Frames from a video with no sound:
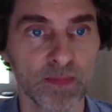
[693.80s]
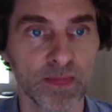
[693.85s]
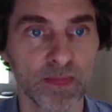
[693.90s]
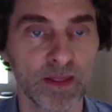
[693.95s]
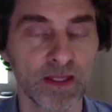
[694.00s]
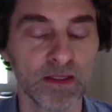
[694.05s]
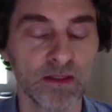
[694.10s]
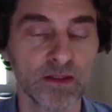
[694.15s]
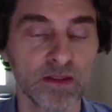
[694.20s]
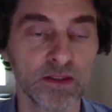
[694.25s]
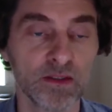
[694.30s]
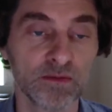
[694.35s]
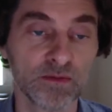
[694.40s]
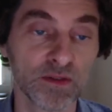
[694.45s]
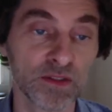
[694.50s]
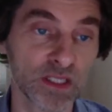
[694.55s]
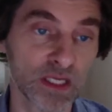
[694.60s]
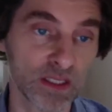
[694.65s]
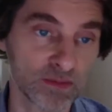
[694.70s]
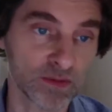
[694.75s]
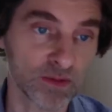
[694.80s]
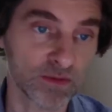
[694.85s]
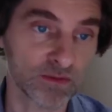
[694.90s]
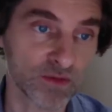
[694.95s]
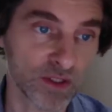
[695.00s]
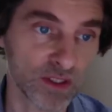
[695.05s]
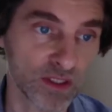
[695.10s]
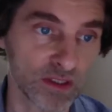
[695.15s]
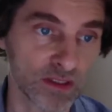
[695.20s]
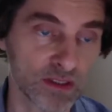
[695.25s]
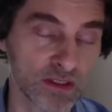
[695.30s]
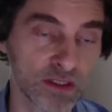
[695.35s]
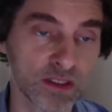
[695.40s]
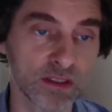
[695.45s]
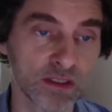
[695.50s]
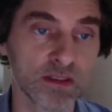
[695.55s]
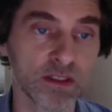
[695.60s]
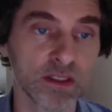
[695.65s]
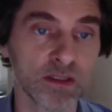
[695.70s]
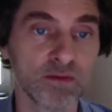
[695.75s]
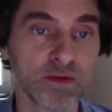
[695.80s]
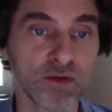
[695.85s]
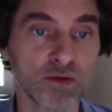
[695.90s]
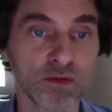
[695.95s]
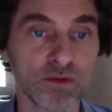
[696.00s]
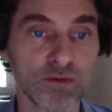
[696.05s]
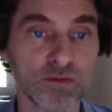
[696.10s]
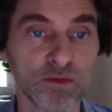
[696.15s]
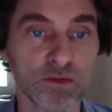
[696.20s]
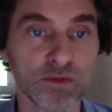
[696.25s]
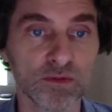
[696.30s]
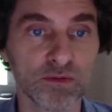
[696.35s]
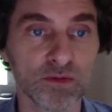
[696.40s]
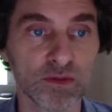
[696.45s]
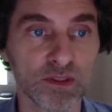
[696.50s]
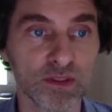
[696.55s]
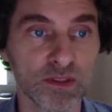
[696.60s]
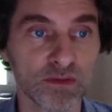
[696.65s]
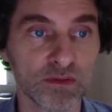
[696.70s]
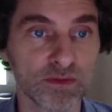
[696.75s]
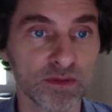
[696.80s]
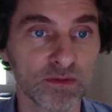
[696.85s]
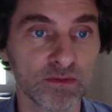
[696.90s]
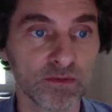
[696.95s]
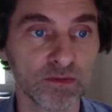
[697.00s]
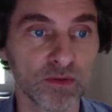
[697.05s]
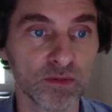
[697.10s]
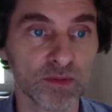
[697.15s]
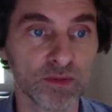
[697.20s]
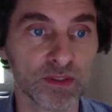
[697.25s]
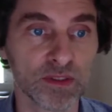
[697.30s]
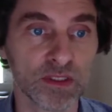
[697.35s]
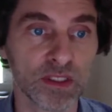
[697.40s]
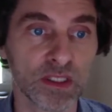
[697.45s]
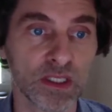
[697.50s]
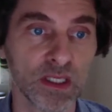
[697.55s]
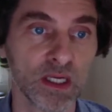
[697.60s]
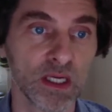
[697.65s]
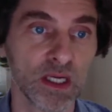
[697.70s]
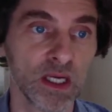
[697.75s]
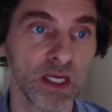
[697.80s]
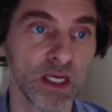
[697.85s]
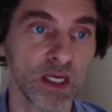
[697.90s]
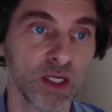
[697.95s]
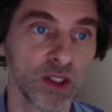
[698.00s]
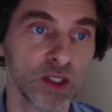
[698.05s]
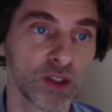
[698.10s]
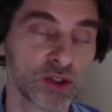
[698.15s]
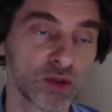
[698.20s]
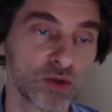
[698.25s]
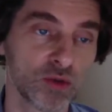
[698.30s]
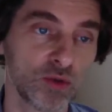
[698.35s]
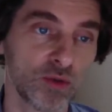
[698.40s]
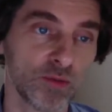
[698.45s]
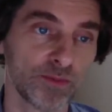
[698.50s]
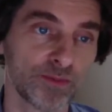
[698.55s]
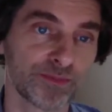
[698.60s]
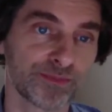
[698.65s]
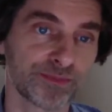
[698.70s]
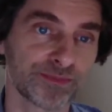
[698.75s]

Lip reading: And there are different types of genes that we look for the different forms. So